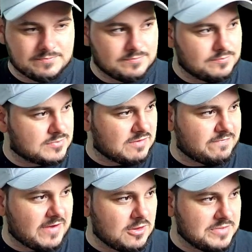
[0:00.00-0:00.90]
the
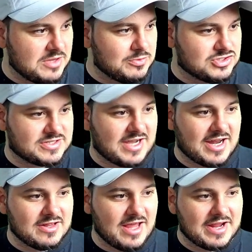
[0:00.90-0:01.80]
Follow Me was just kind
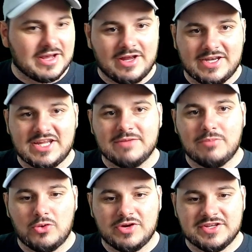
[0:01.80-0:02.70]
of like a neat
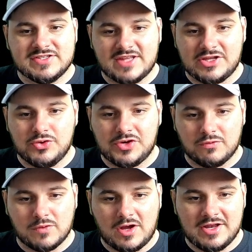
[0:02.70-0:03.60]
bonus that you could
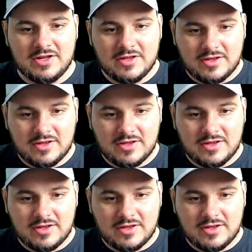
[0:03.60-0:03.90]
run.